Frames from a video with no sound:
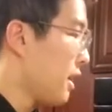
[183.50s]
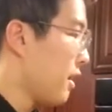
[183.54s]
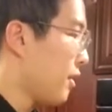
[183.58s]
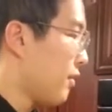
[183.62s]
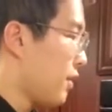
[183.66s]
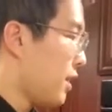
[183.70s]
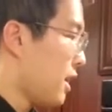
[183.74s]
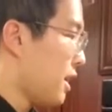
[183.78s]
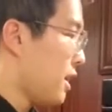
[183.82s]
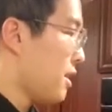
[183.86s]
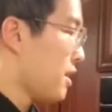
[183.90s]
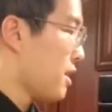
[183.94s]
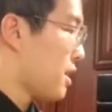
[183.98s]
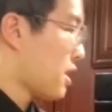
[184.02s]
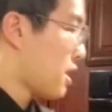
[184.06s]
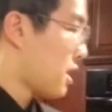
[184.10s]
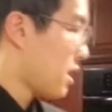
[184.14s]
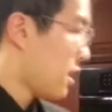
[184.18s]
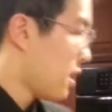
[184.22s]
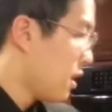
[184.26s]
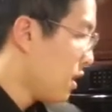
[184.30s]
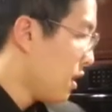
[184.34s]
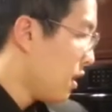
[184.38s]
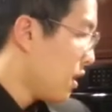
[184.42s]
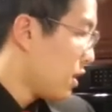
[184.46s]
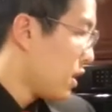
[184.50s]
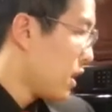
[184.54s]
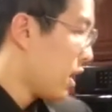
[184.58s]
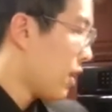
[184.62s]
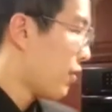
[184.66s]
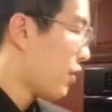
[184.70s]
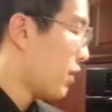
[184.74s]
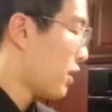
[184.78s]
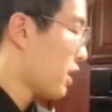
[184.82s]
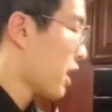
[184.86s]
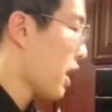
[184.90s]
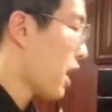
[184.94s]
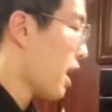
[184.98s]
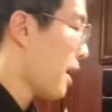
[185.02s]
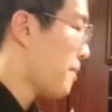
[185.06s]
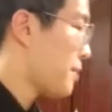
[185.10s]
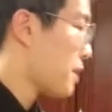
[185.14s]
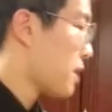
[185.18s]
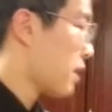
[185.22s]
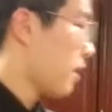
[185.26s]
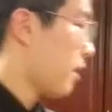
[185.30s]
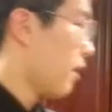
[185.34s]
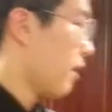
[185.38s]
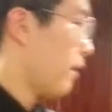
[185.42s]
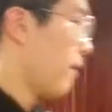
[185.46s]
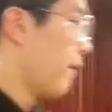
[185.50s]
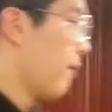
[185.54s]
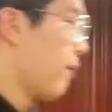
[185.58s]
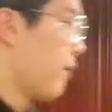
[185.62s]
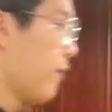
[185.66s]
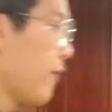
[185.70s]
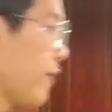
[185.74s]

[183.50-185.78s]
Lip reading: of these different types of